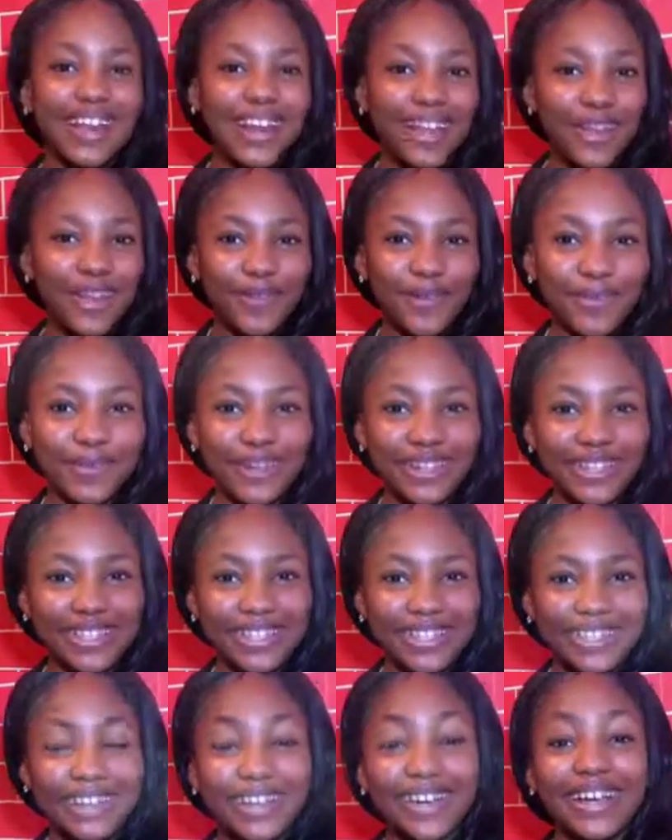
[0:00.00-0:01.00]

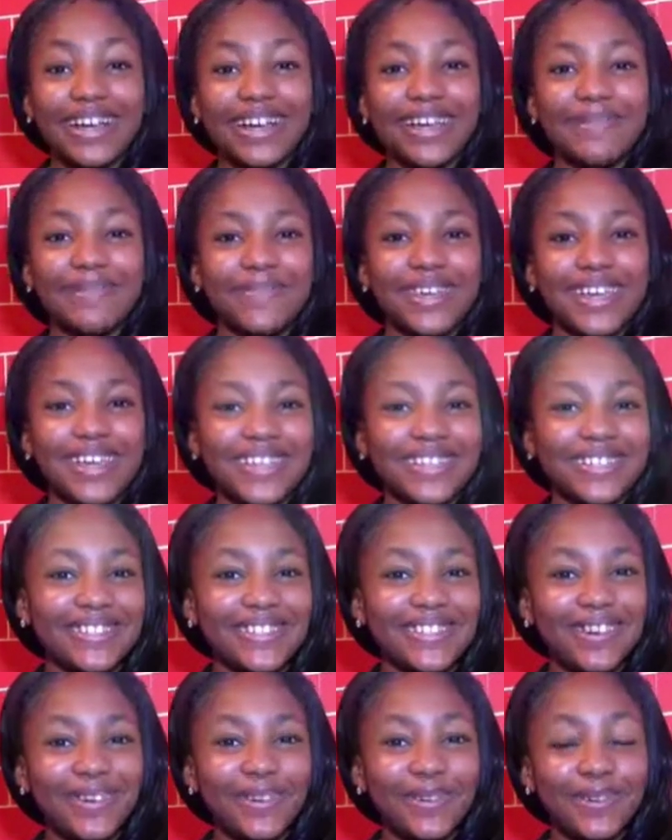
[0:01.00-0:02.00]
Everybody, I'm
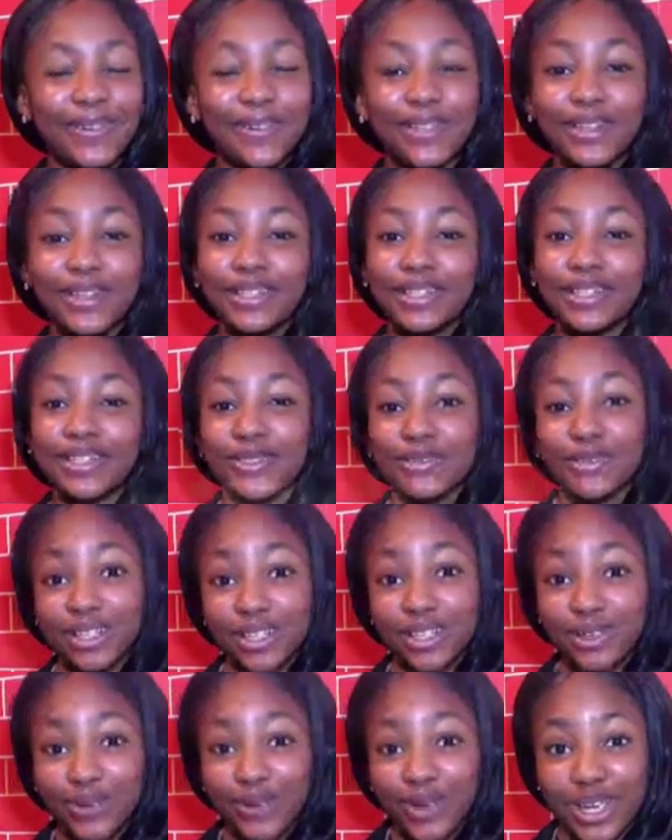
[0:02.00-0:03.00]
Angel
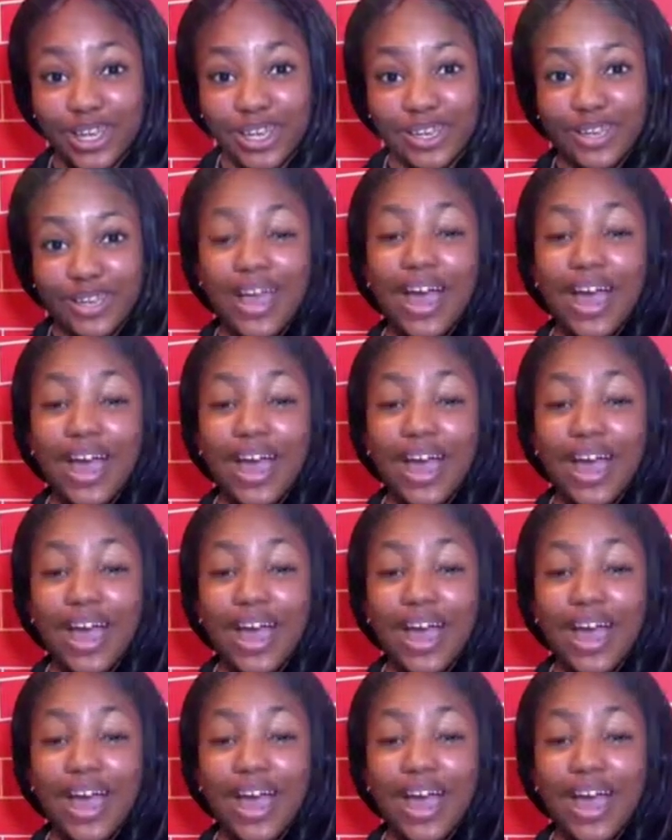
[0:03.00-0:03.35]
Unigwe,